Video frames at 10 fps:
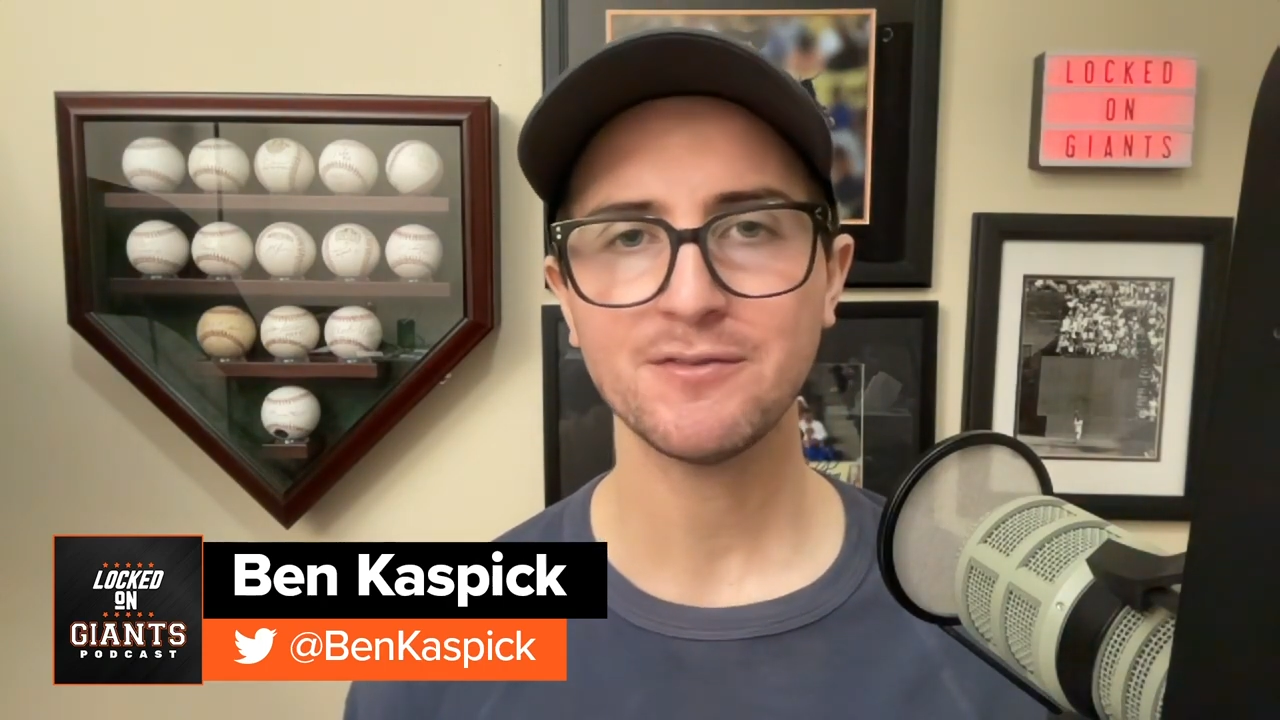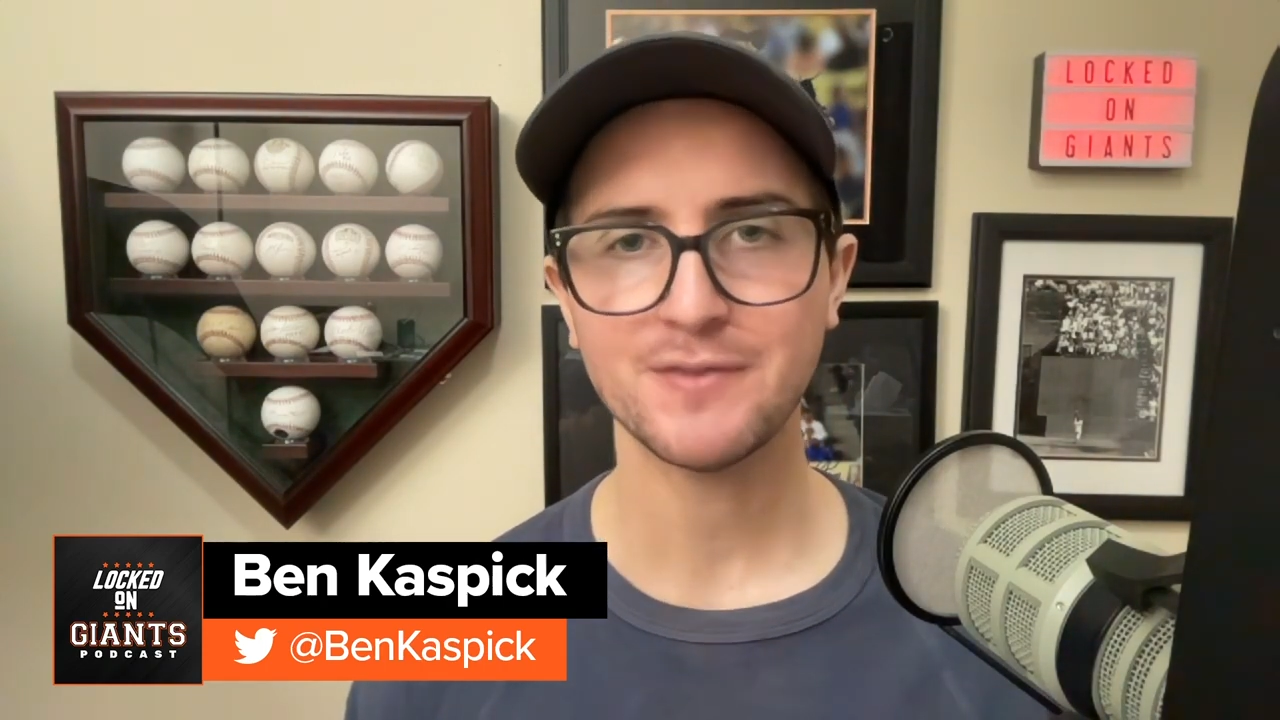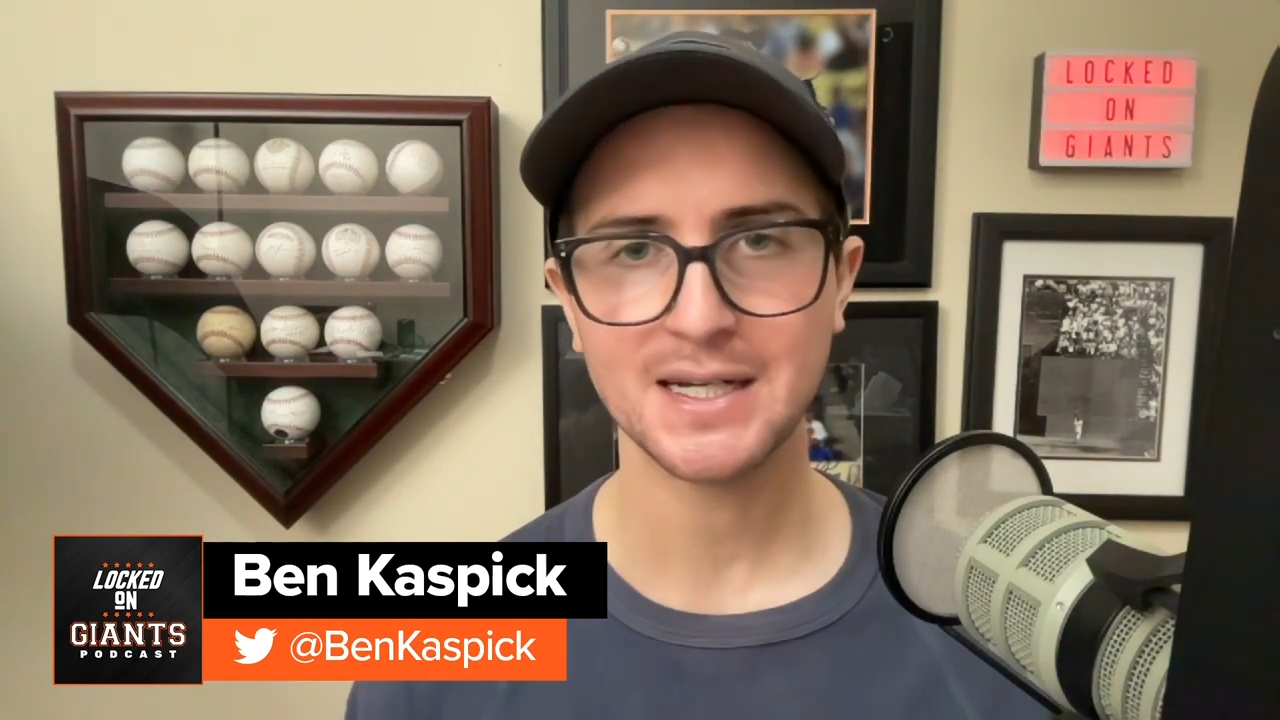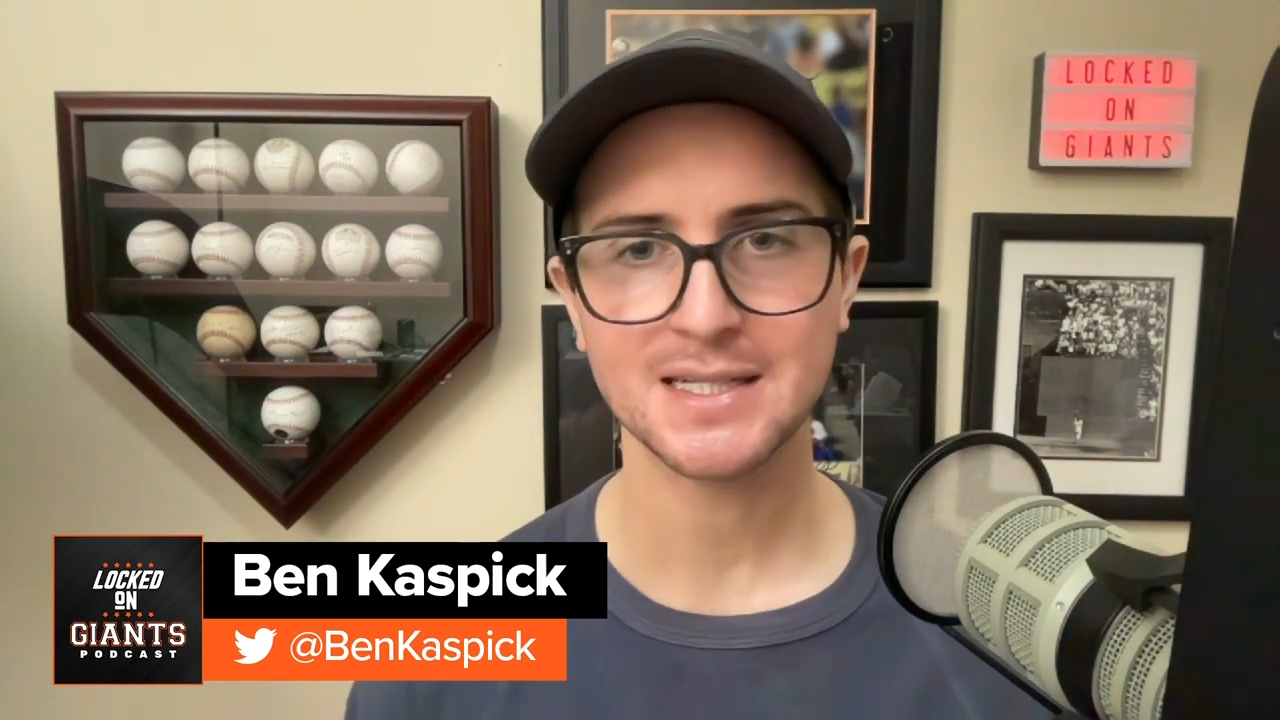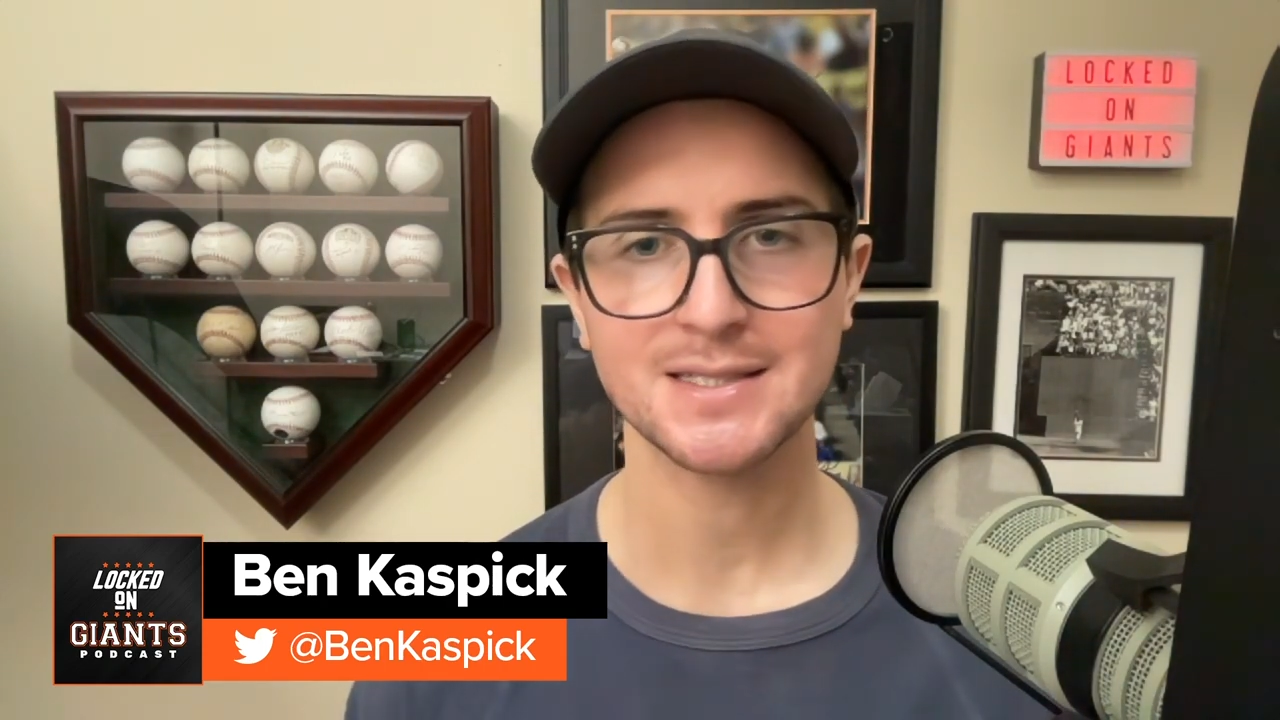
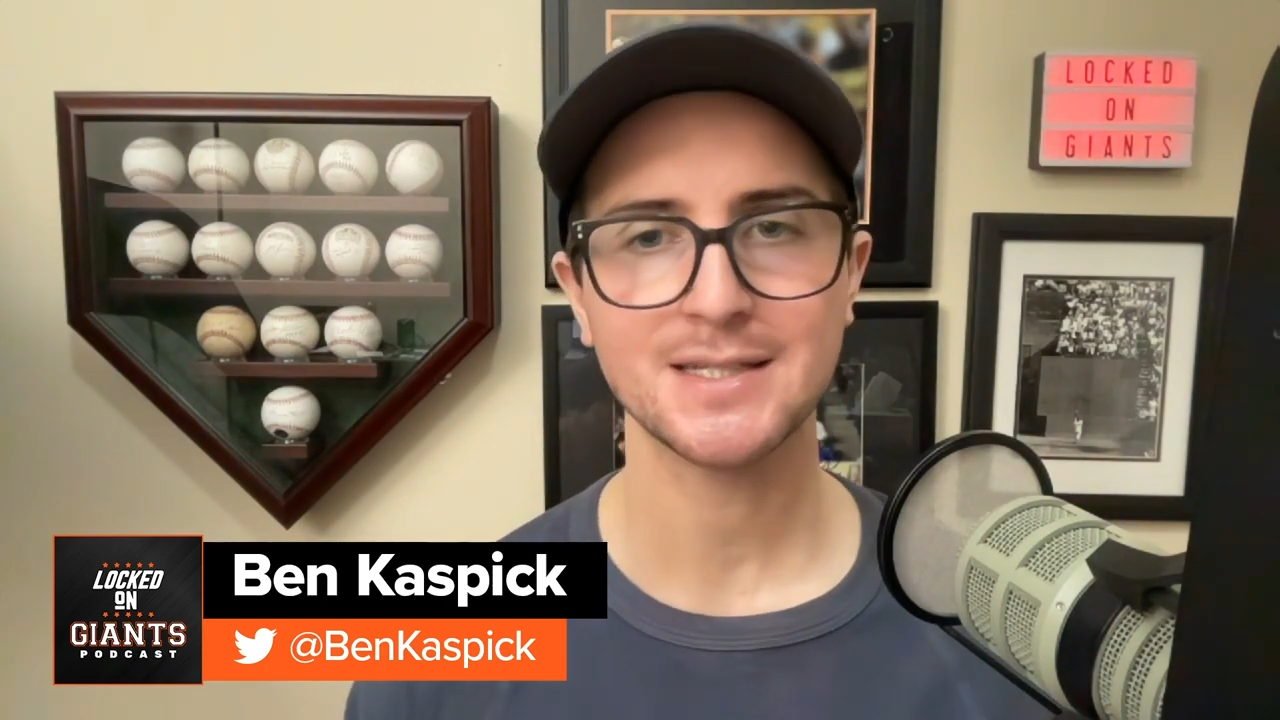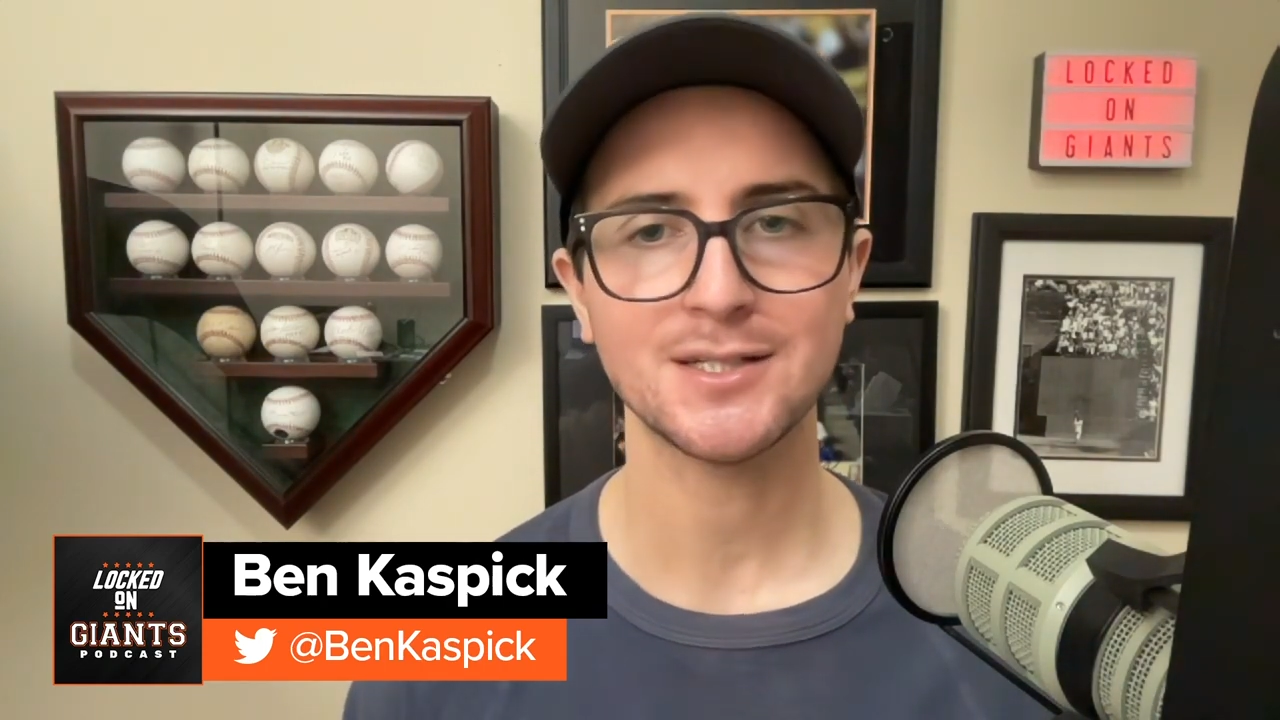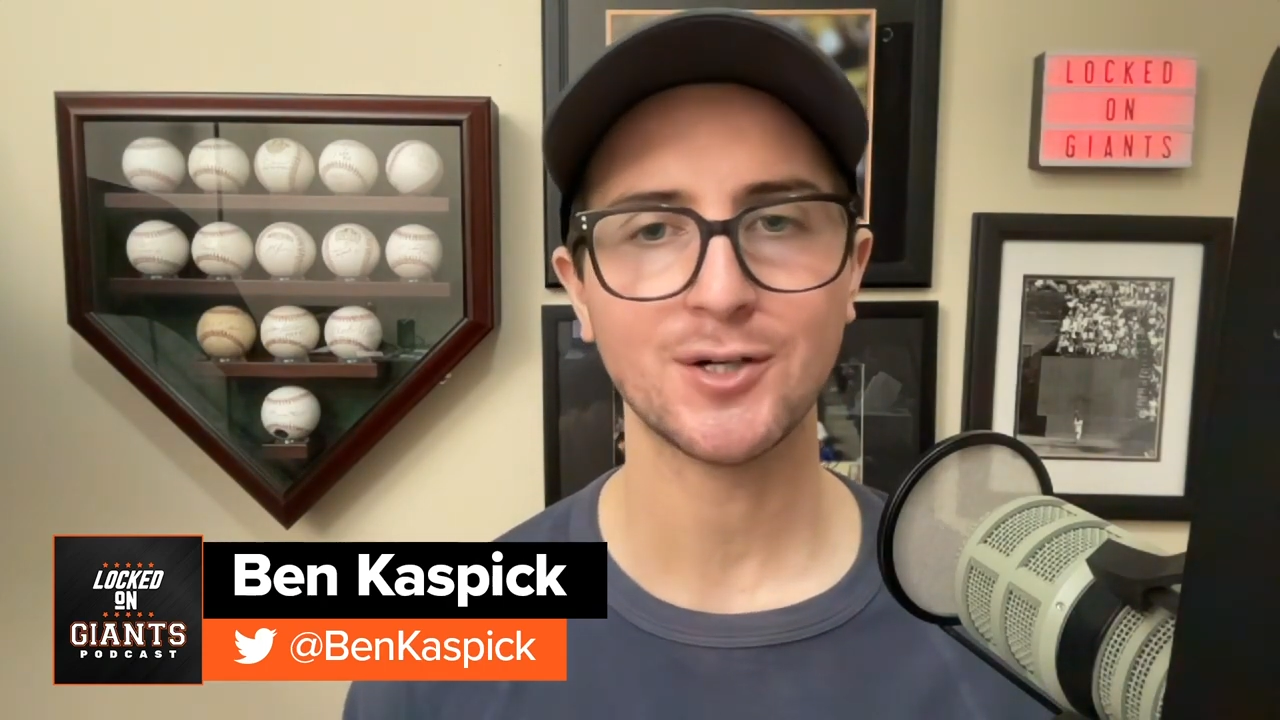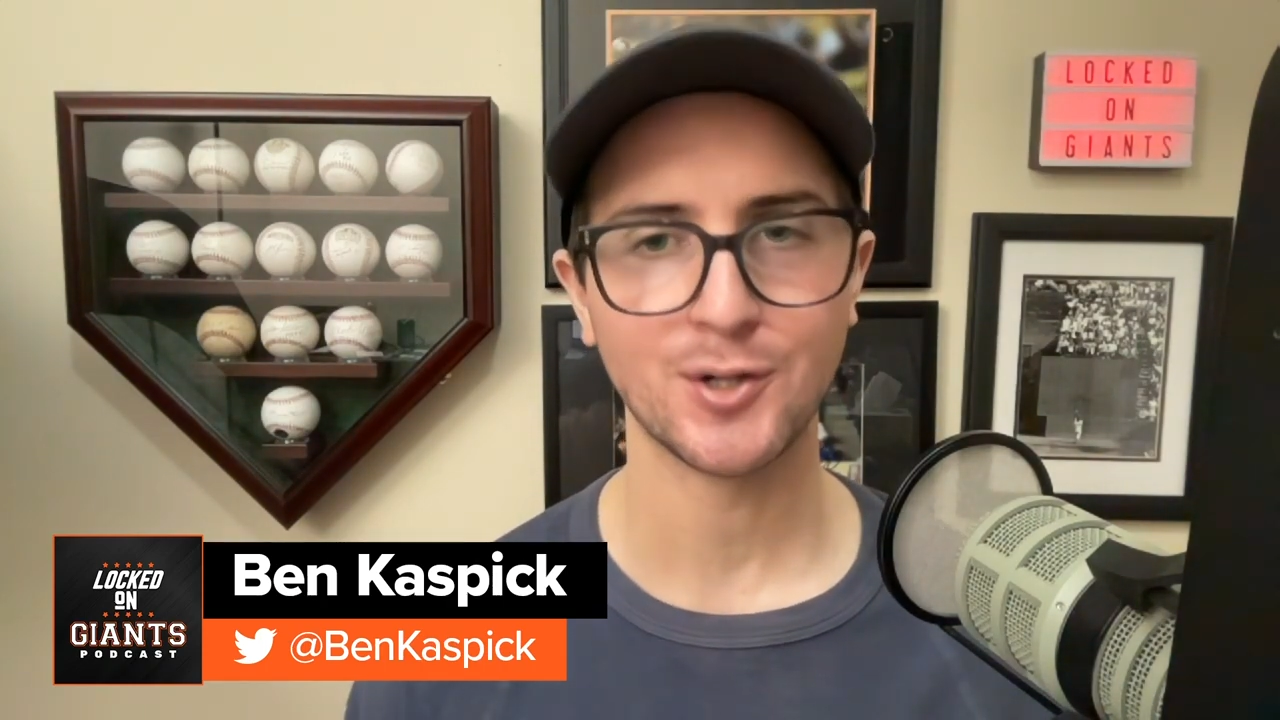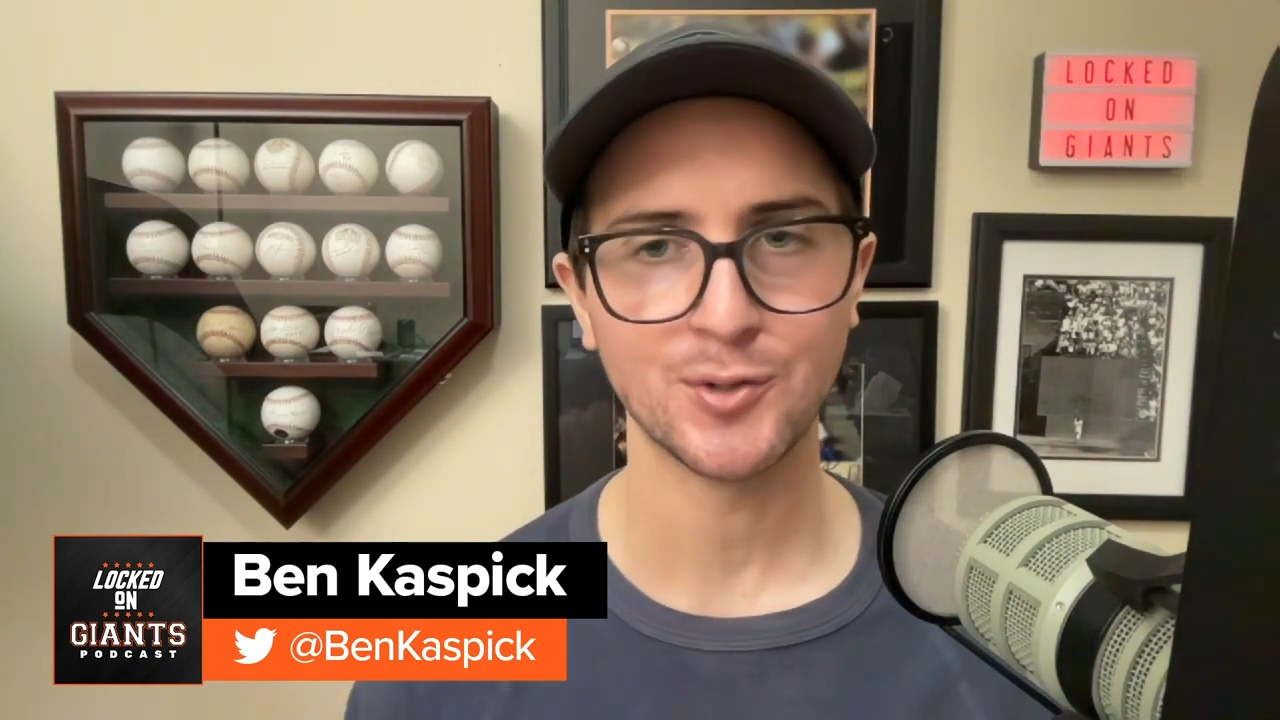fans into